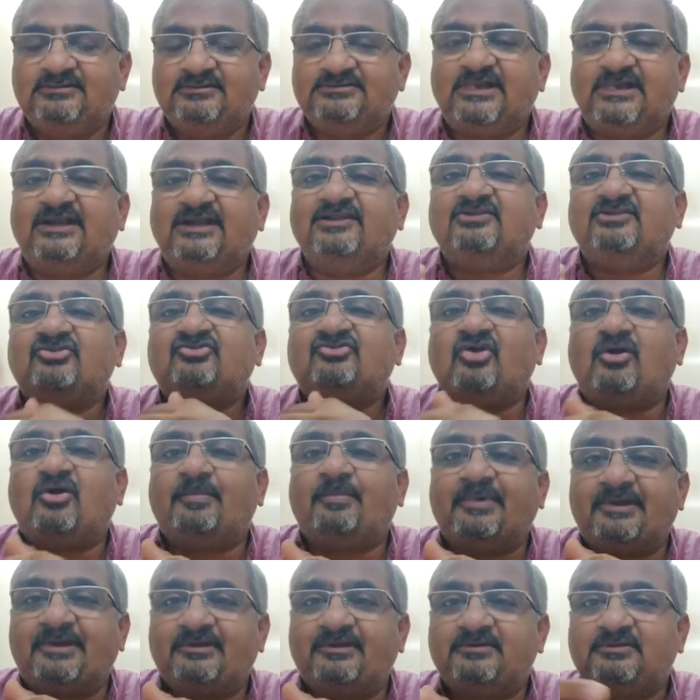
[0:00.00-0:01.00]
that is a
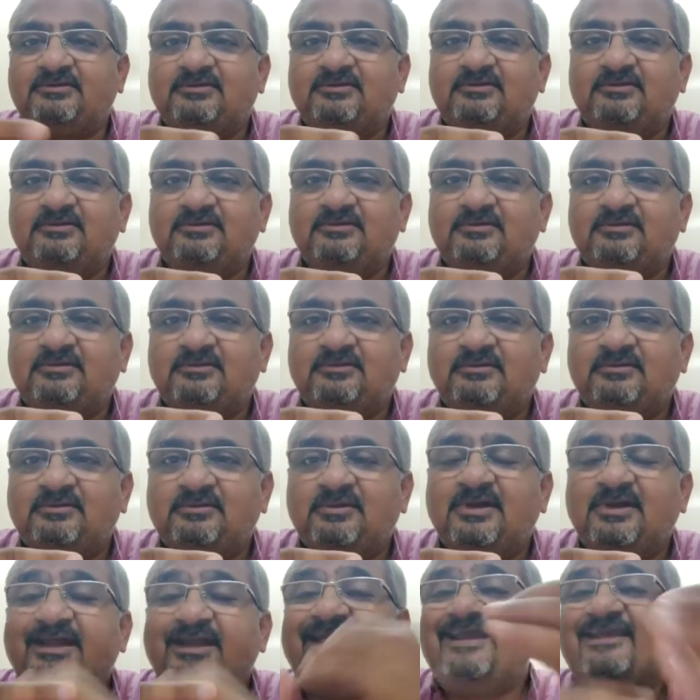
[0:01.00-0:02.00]
chopper.
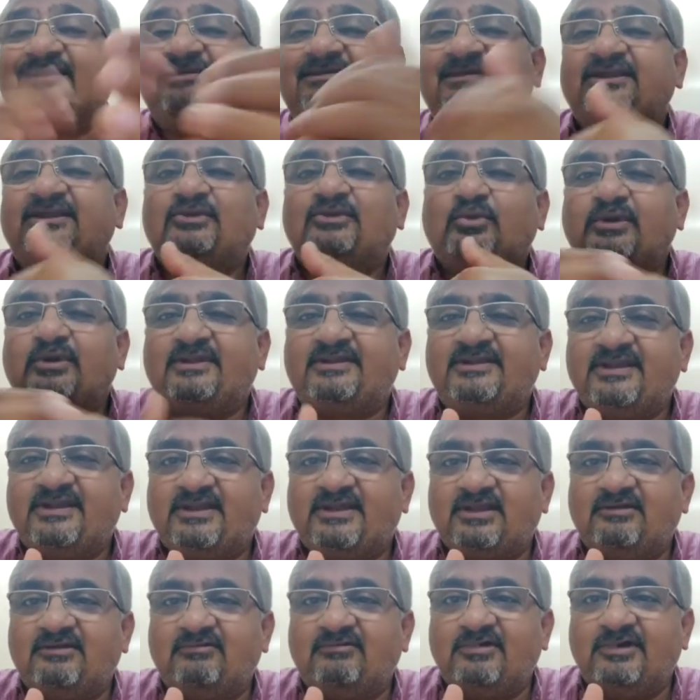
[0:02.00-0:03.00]
AC to AC
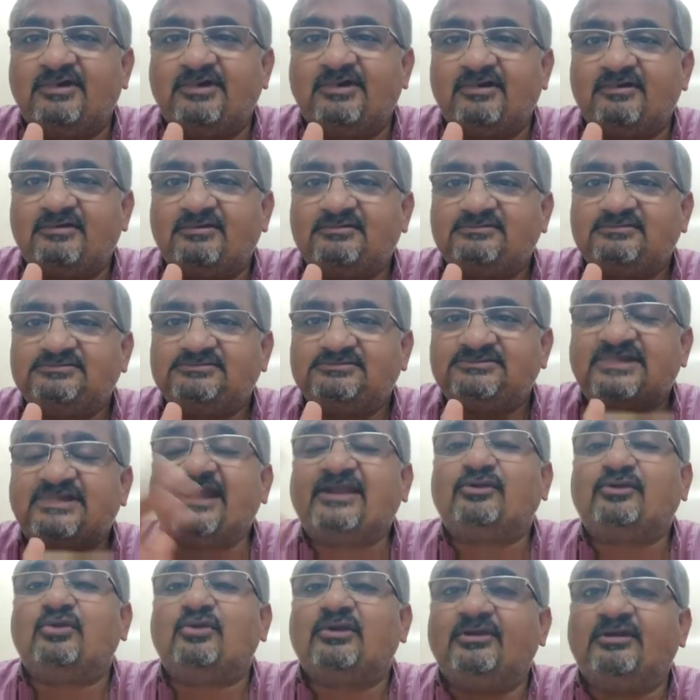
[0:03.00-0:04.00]
converter,
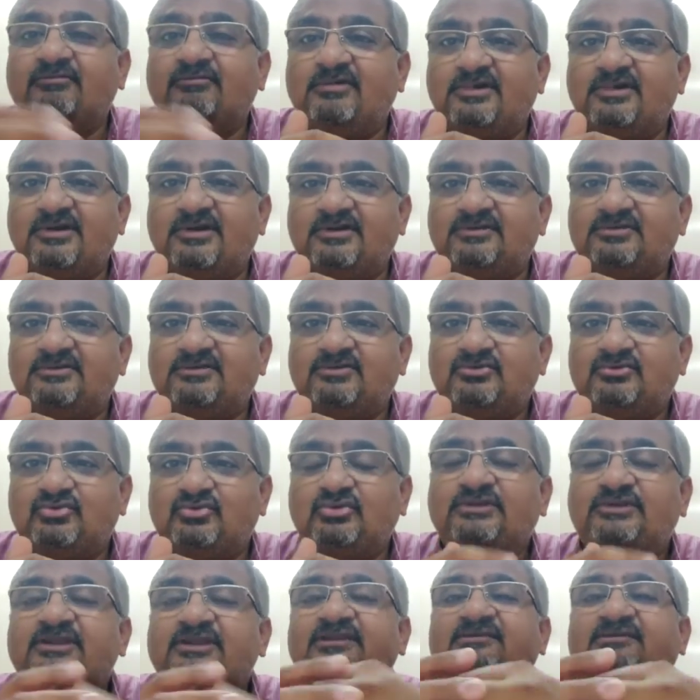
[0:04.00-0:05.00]
cycloconverter.
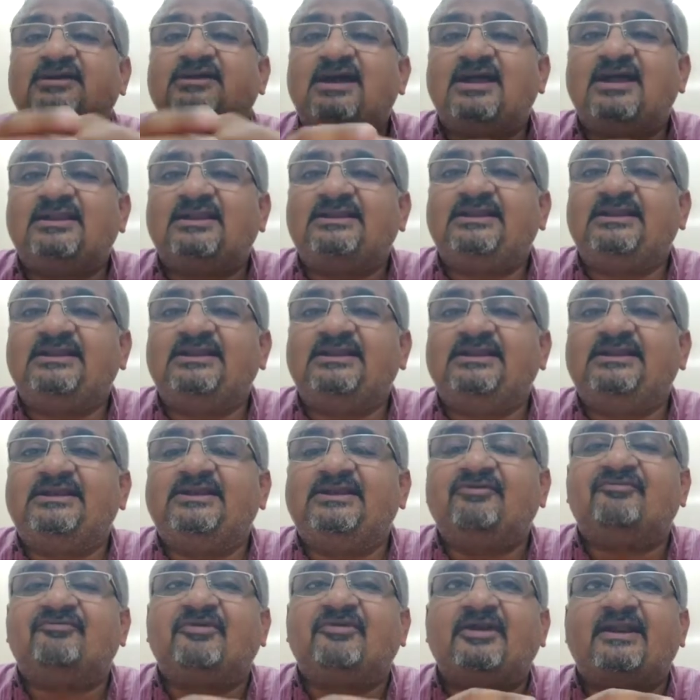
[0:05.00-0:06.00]
So these are the
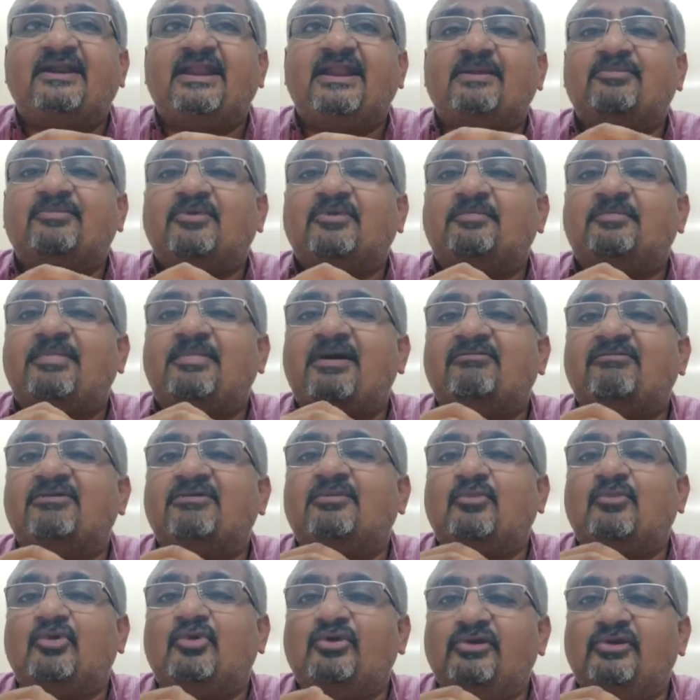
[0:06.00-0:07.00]
different types of
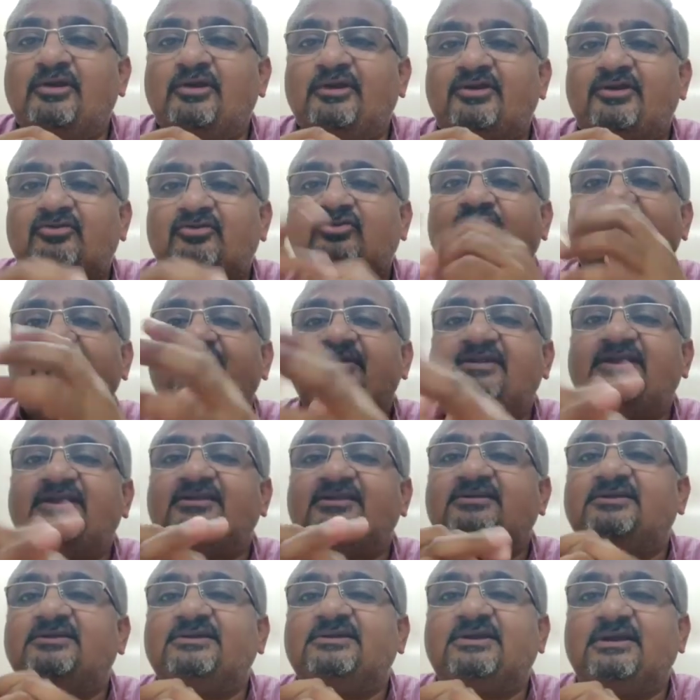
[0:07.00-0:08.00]
power modulators, or we
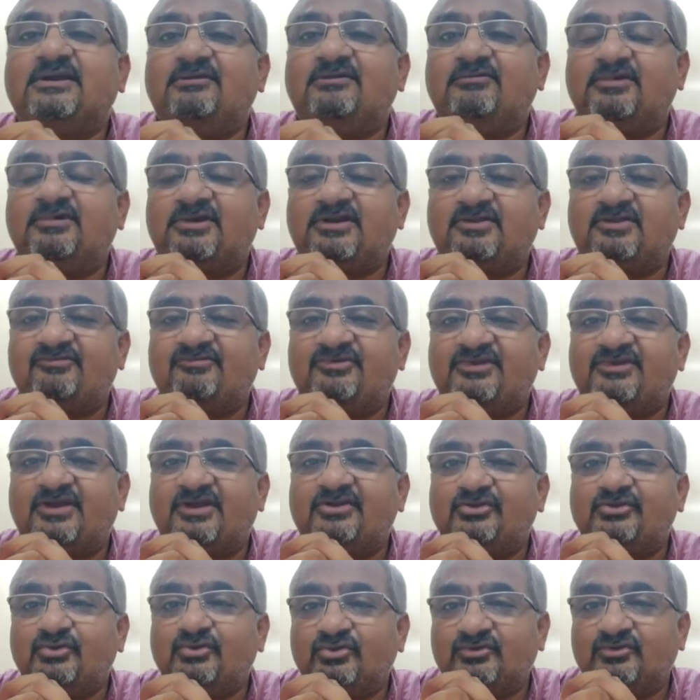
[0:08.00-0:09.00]
can say the converters, which
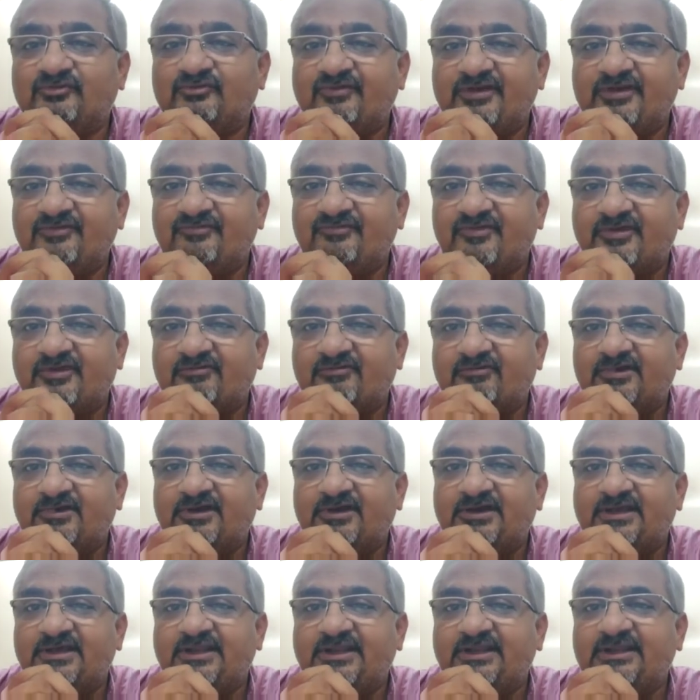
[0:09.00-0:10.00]
are used very
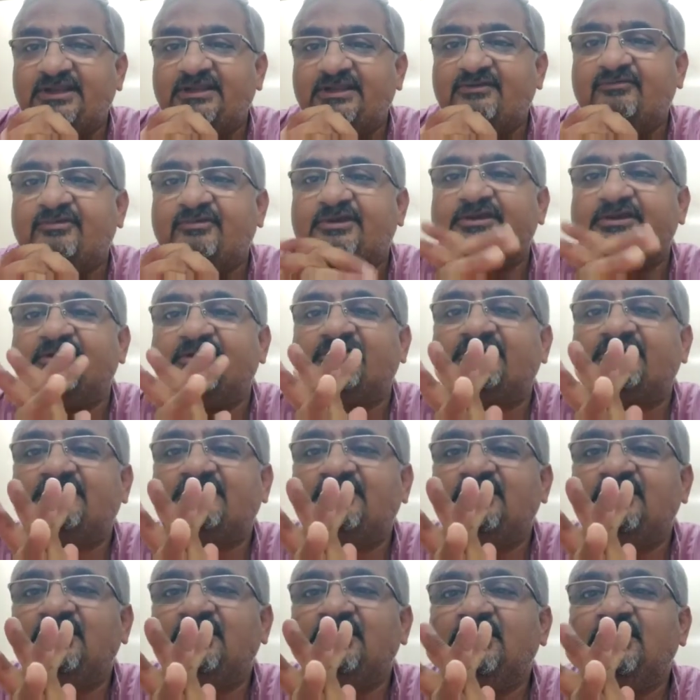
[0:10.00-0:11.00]
frequently in
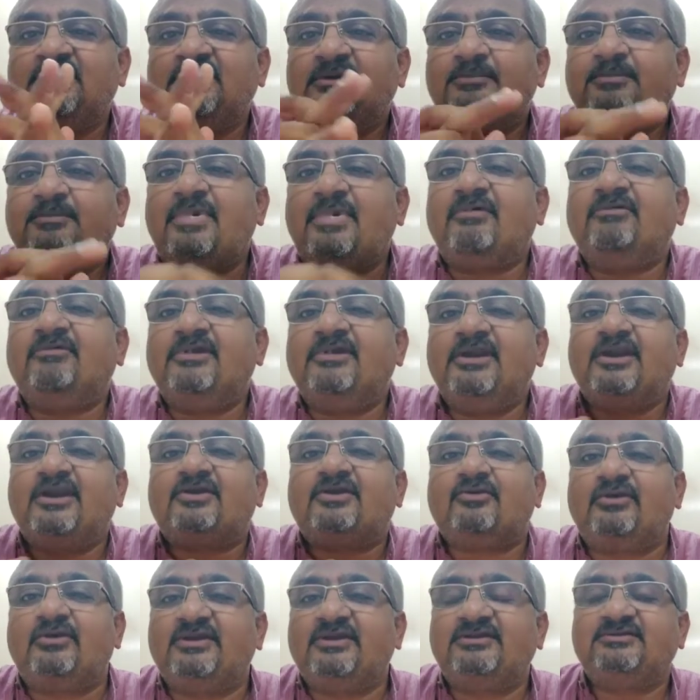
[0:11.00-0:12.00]
various power
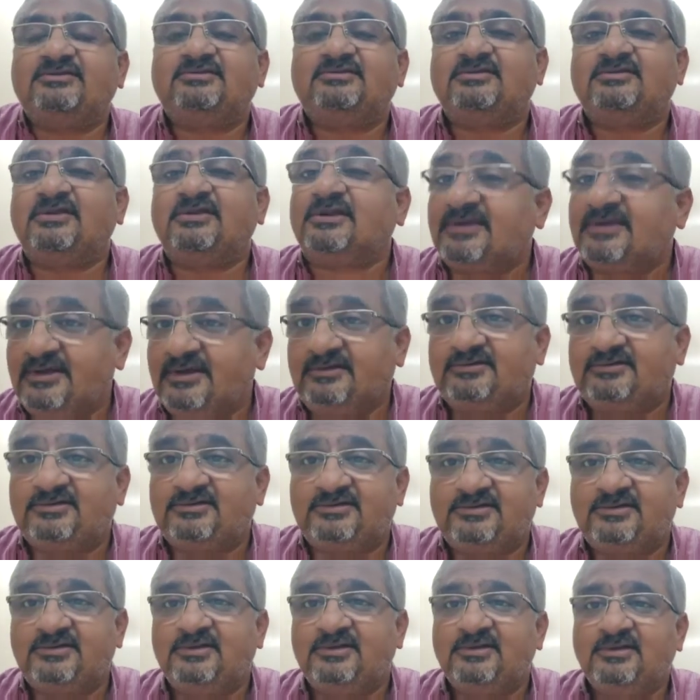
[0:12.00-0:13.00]
electronic
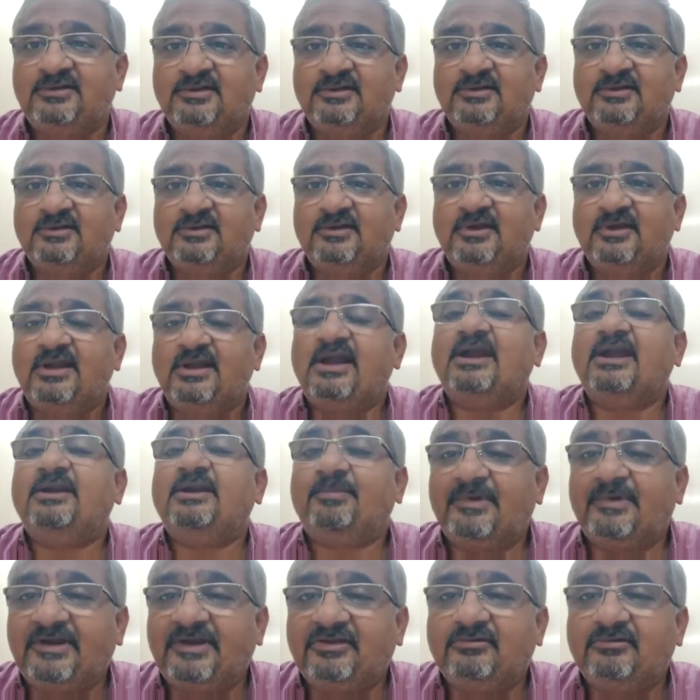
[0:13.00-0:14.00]
circuits,
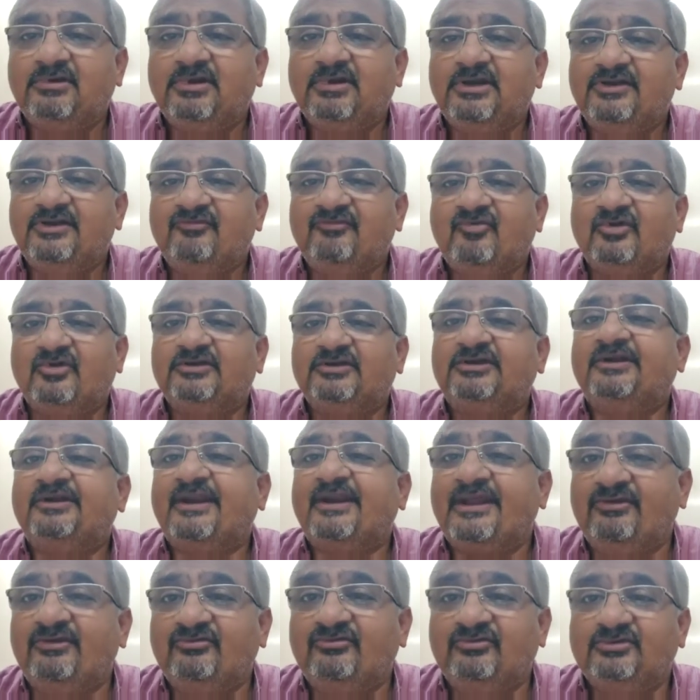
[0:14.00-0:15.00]
and particularly for the
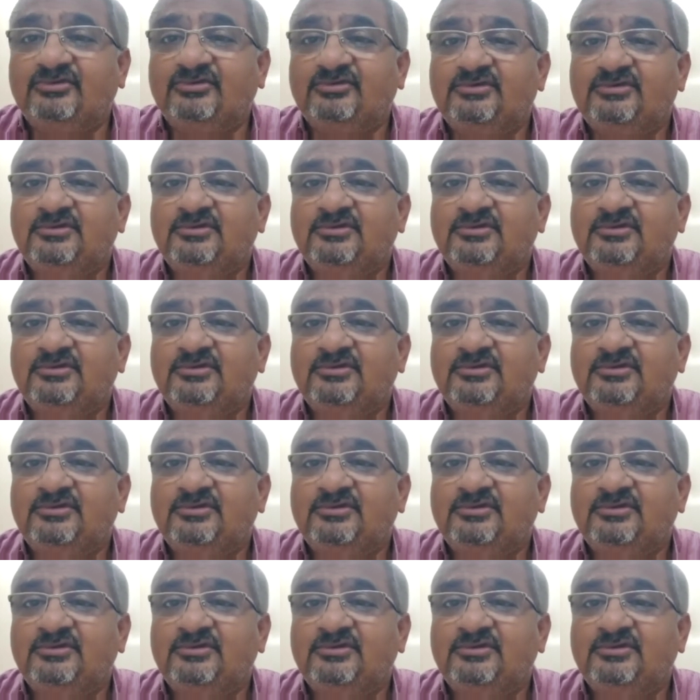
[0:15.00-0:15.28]
drives.